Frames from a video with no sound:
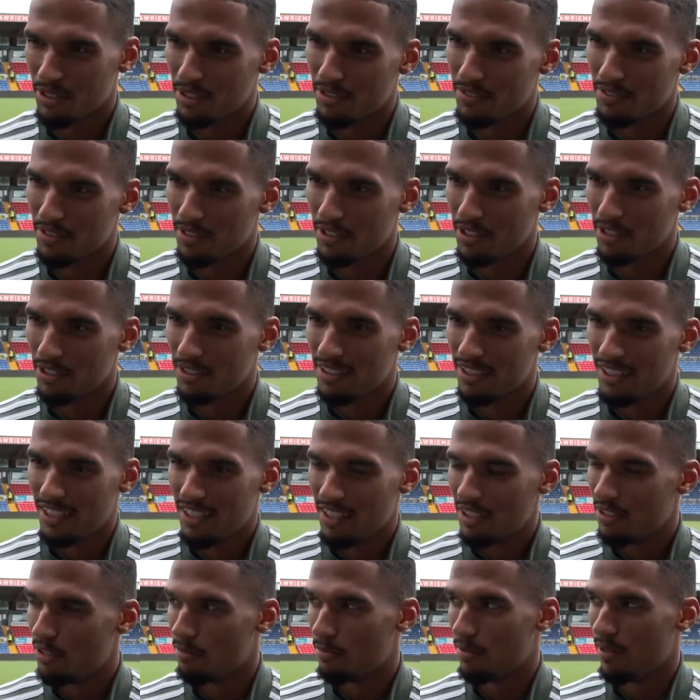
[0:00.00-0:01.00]
of, you know,
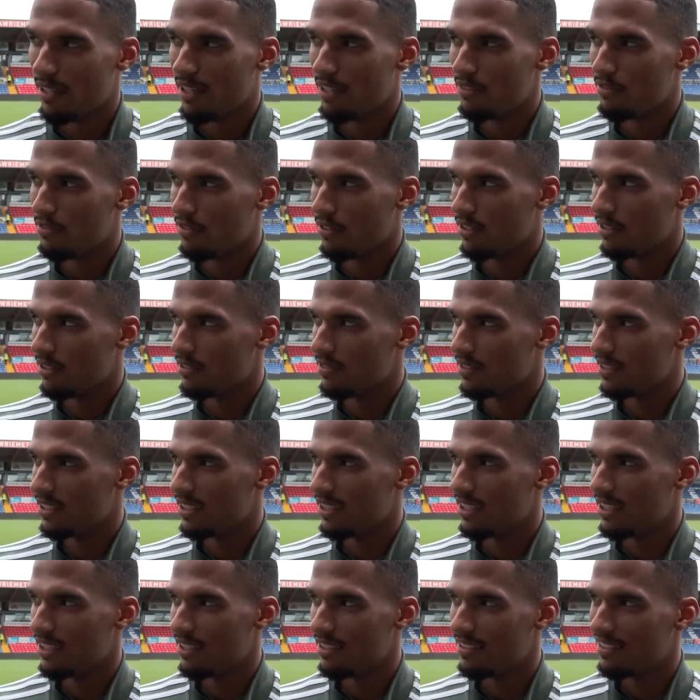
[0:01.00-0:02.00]
to play in front of
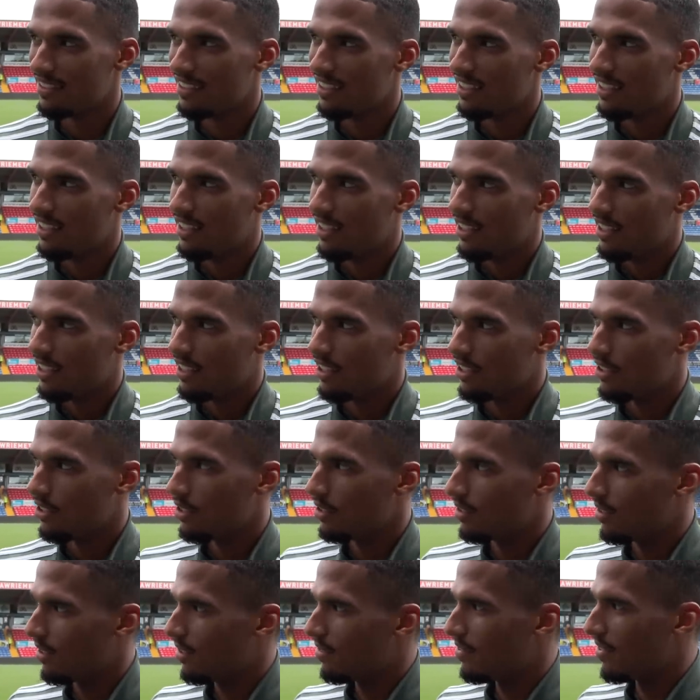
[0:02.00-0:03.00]
a, you
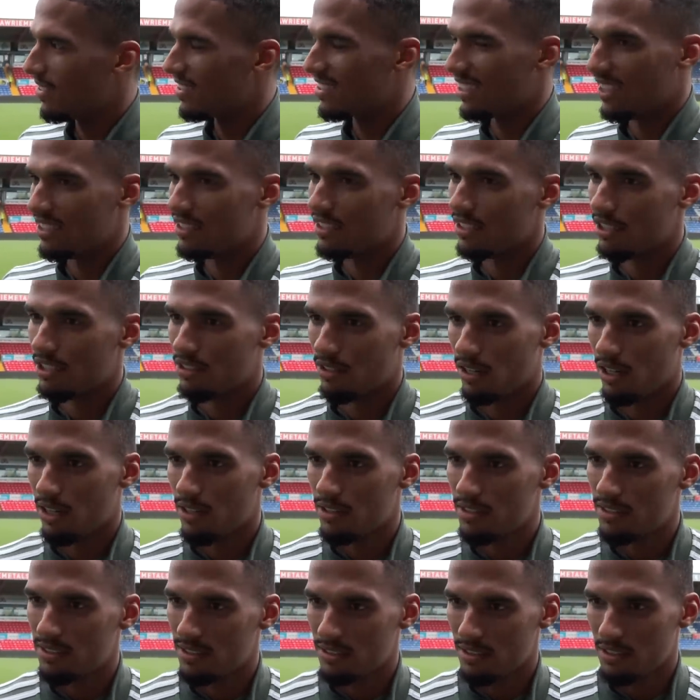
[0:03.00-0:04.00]
know, a fantastic
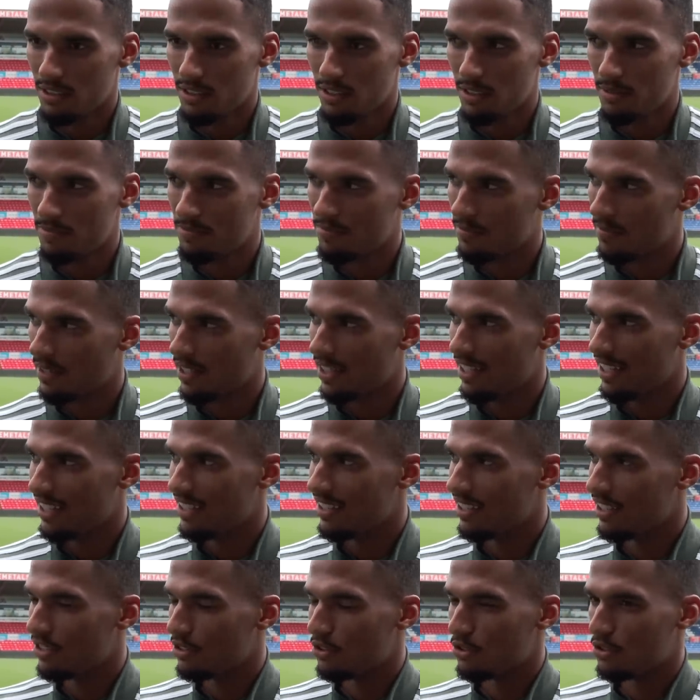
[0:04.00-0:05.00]
crowd, you know,
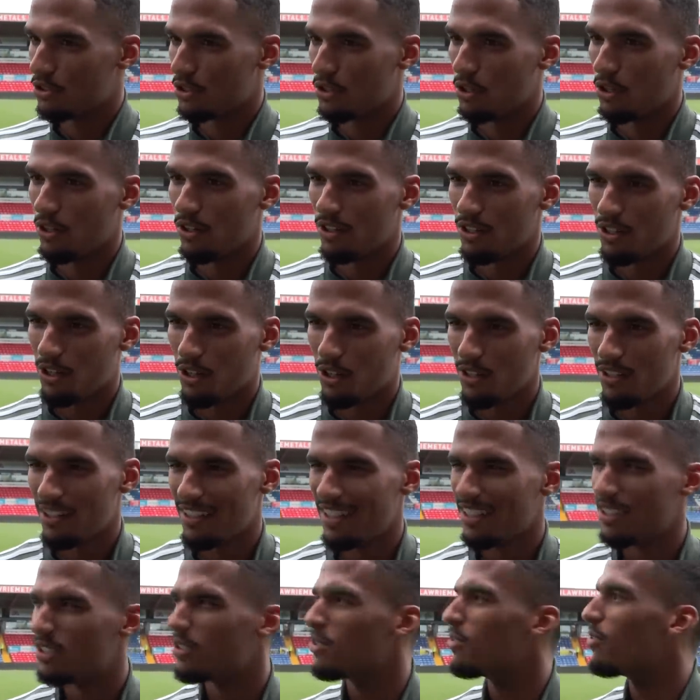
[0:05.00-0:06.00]
and then to score a goal
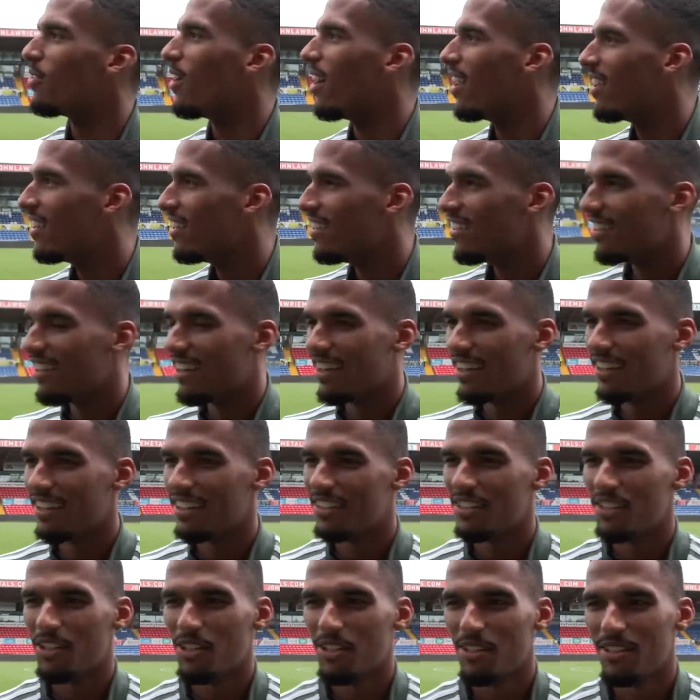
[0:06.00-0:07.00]
and then to run in there,
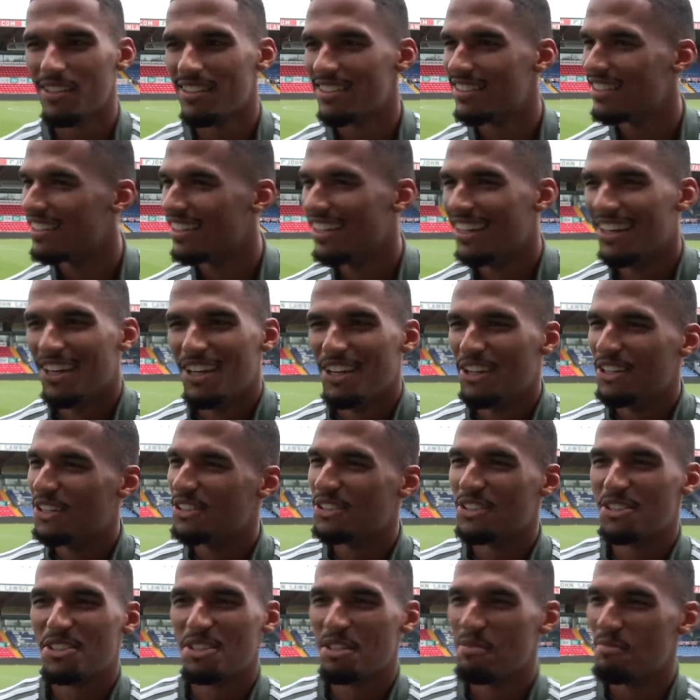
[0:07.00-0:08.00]
you know, and
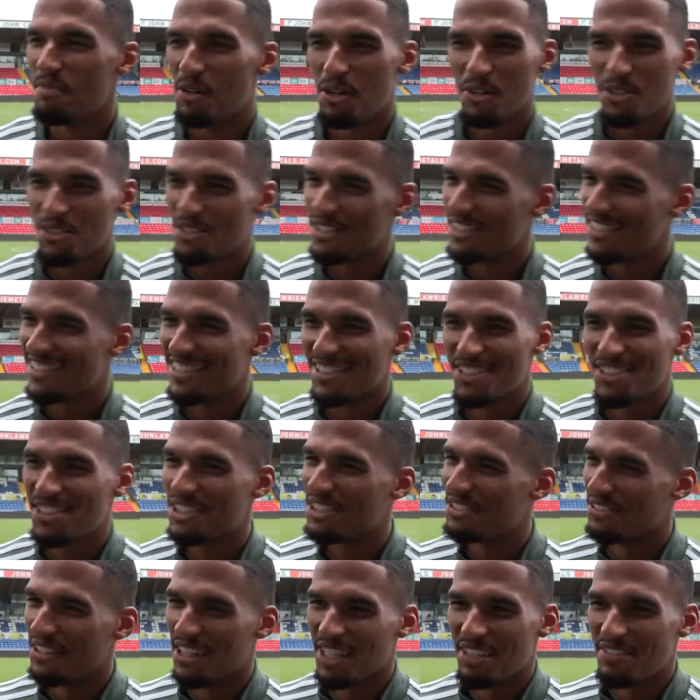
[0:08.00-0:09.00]
just emotions, to
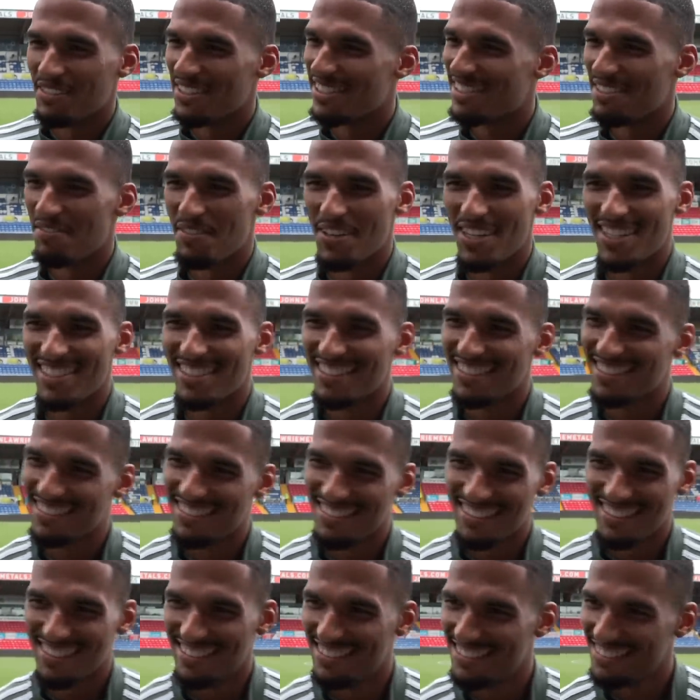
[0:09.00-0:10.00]
scream, it's amazing.
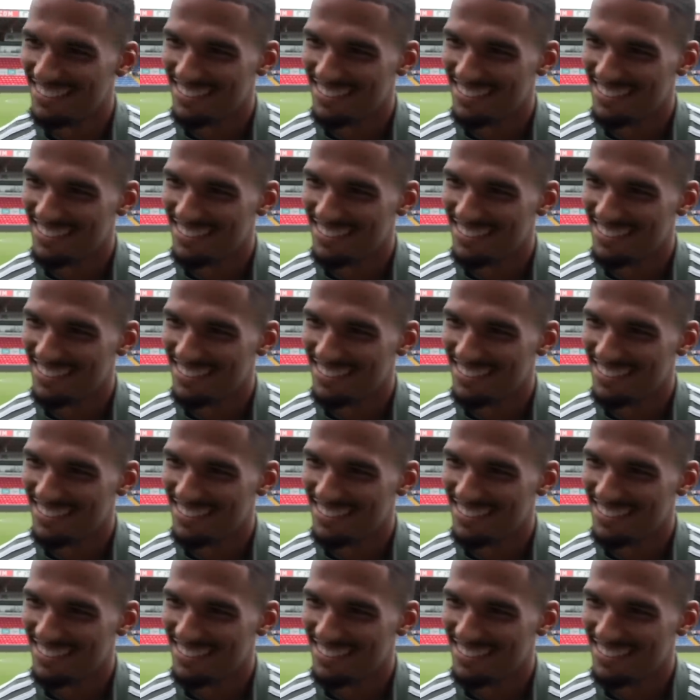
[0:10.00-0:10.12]
Yeah.